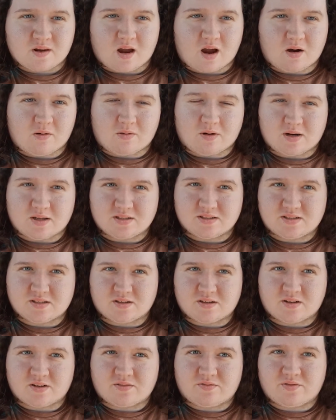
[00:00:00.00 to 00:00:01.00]
I wanted
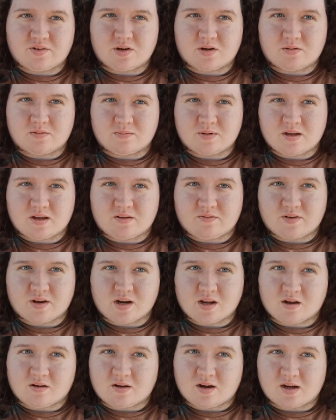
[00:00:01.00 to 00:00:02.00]
to film a
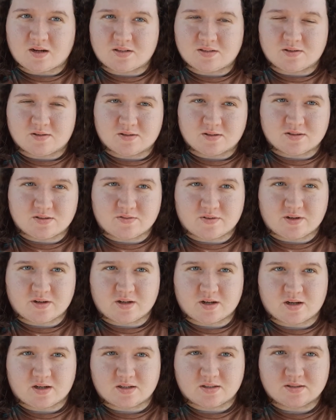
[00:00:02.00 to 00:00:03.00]
video outdoors for you
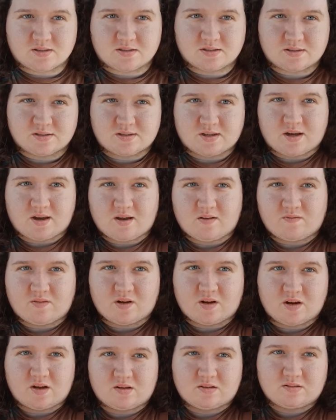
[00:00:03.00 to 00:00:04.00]
guys since I have
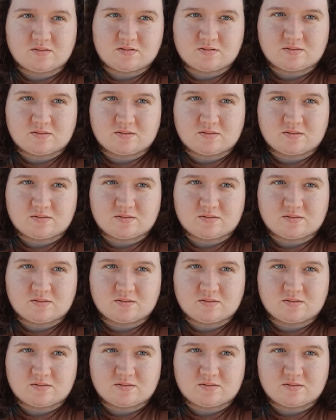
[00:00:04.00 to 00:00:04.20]
not